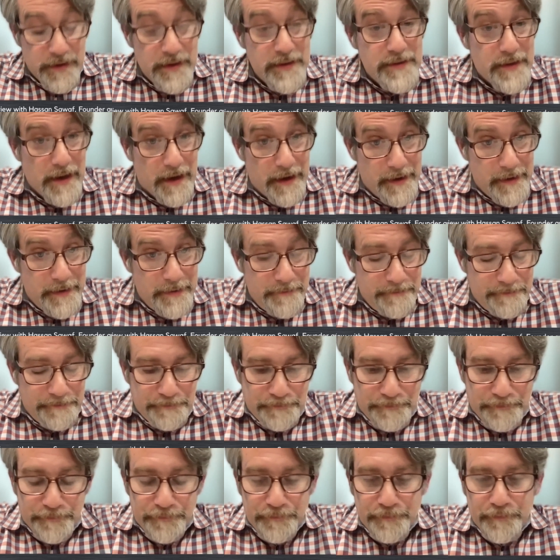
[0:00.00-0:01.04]
Design.
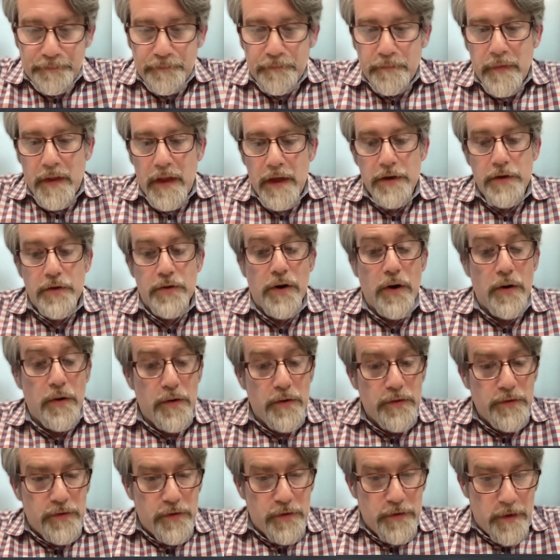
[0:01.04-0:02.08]
You go
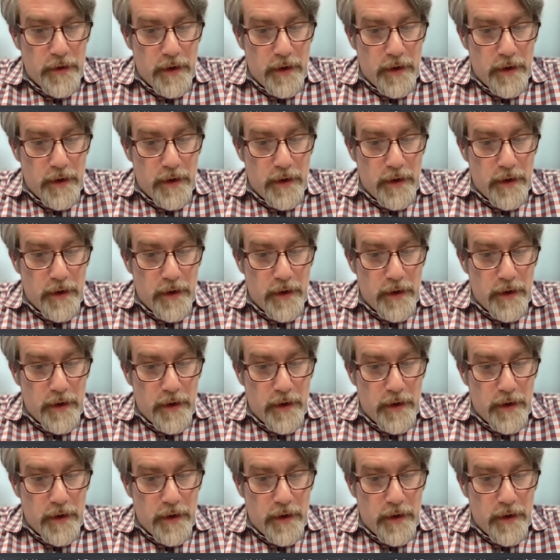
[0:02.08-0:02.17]
onto